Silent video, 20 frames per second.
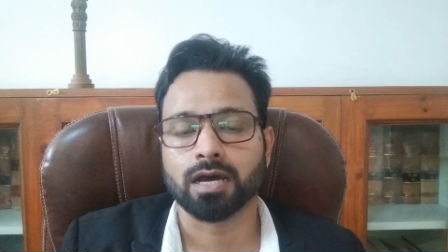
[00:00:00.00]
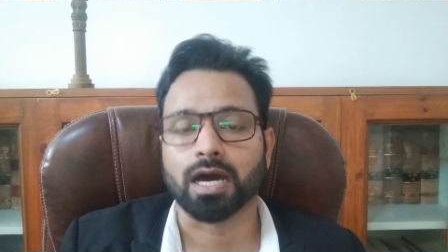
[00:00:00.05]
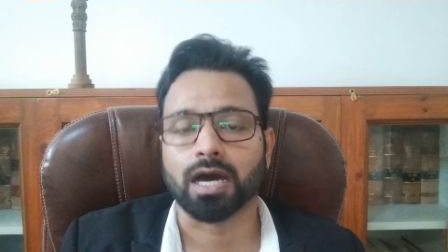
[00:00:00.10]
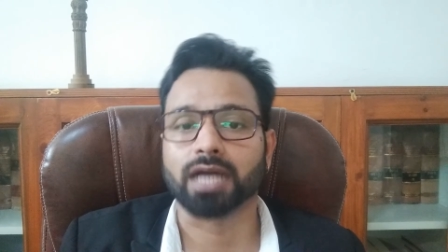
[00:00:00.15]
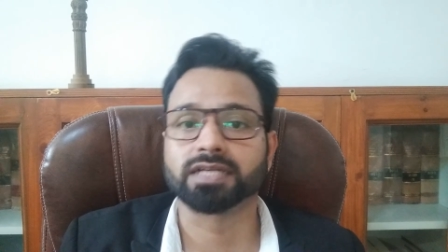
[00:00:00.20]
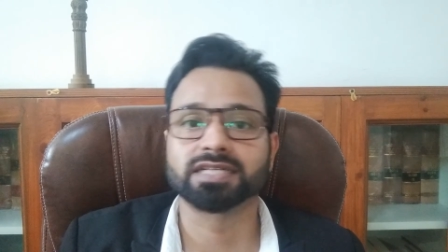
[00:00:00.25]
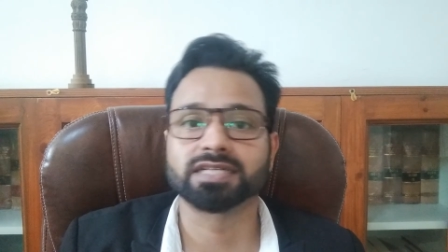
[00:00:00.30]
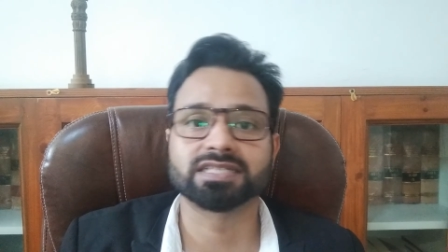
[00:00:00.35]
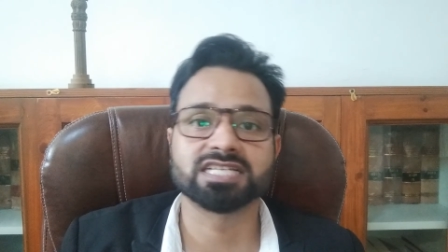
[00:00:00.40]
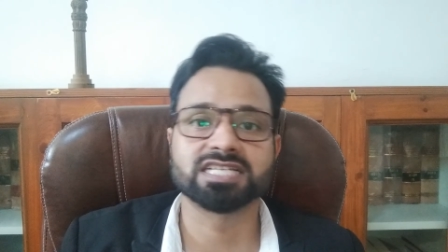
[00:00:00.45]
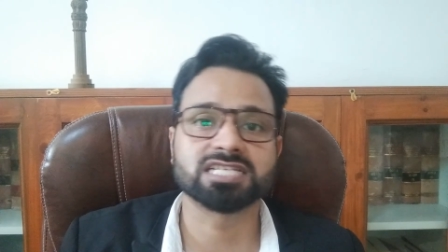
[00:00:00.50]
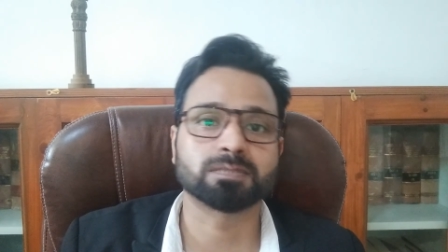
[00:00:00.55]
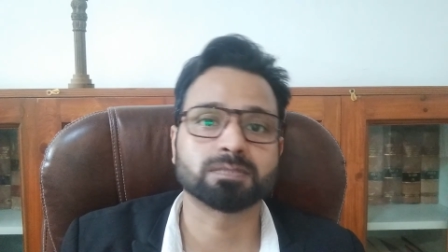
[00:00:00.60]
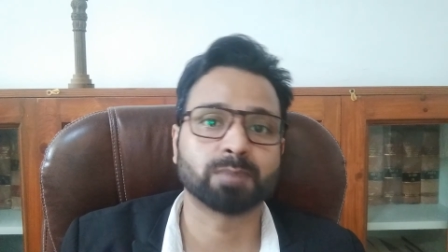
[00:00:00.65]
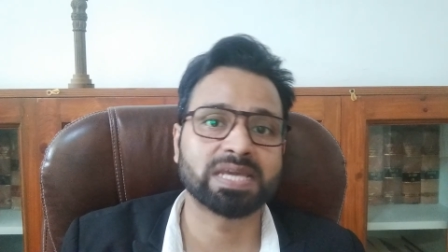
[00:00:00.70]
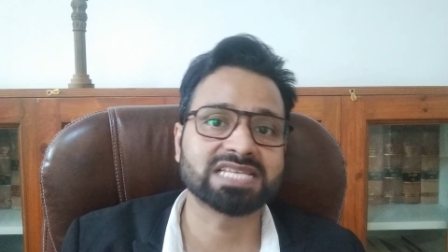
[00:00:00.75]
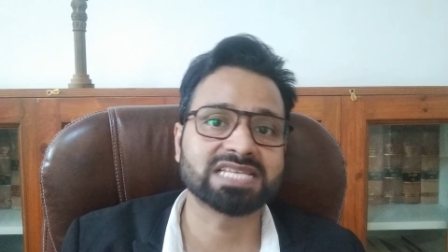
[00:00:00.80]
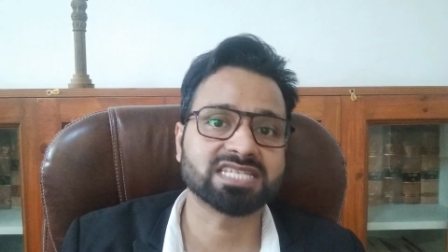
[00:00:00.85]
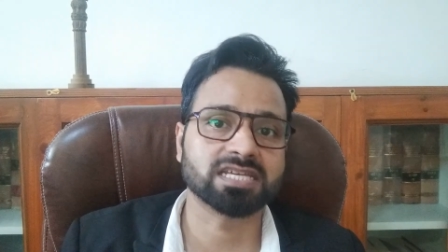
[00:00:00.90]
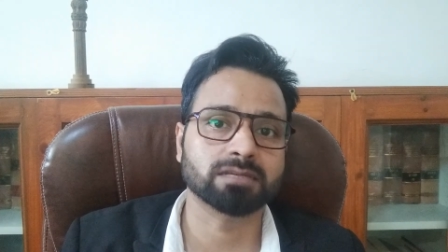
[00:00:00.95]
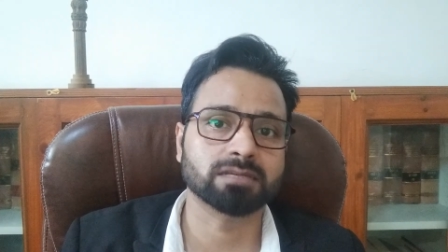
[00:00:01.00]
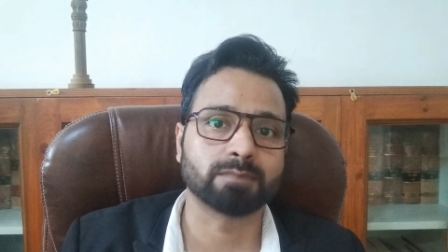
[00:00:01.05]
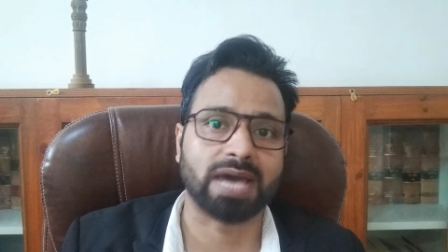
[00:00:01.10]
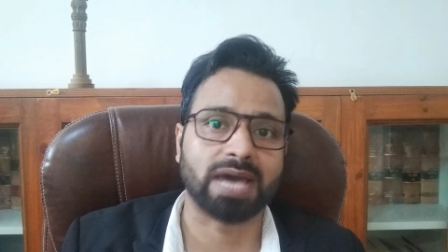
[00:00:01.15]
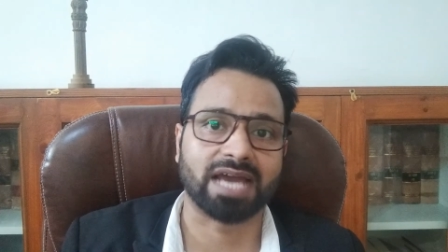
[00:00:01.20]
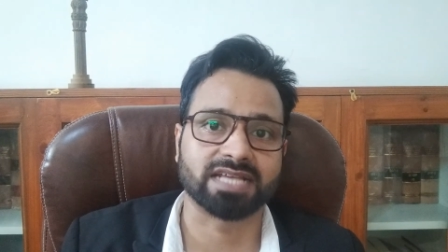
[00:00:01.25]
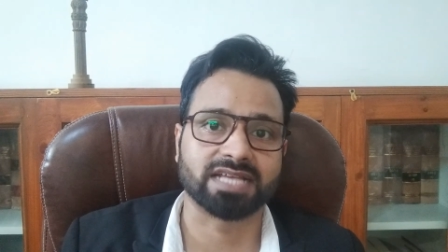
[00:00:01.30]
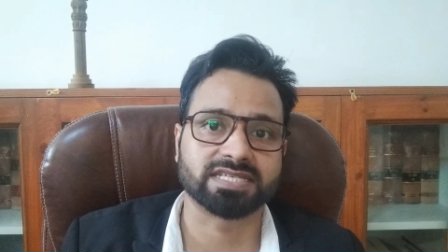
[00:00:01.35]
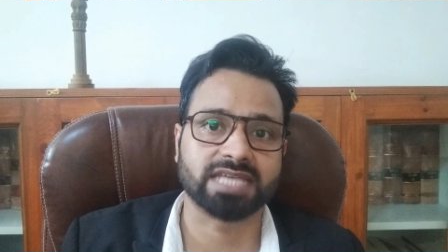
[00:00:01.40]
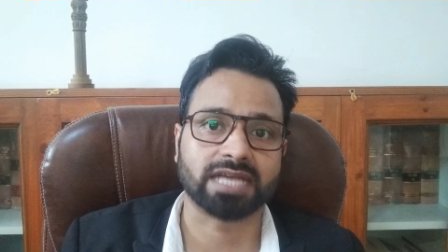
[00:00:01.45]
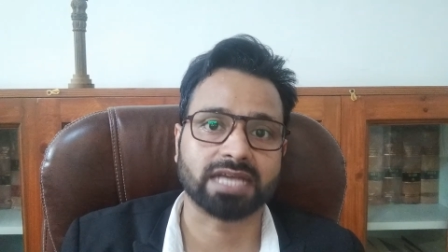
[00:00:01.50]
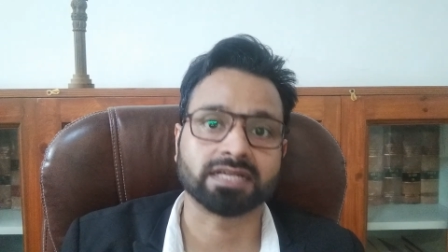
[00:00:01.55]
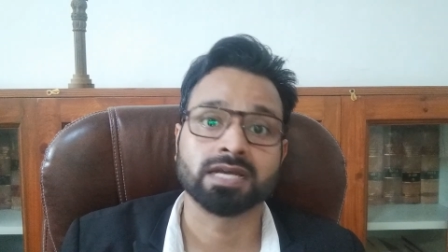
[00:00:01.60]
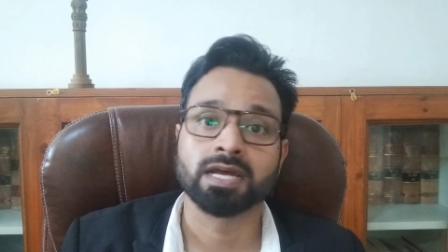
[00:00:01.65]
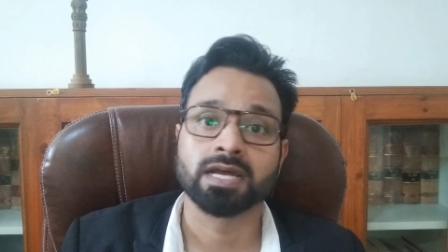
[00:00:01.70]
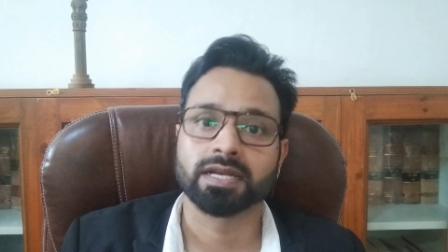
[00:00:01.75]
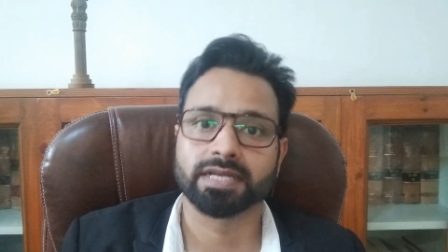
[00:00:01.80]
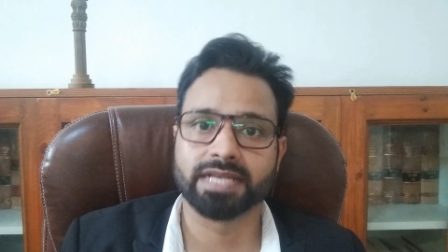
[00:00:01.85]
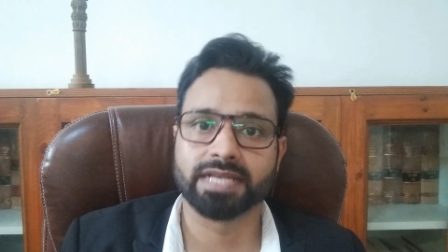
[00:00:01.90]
under the Special Marriage Act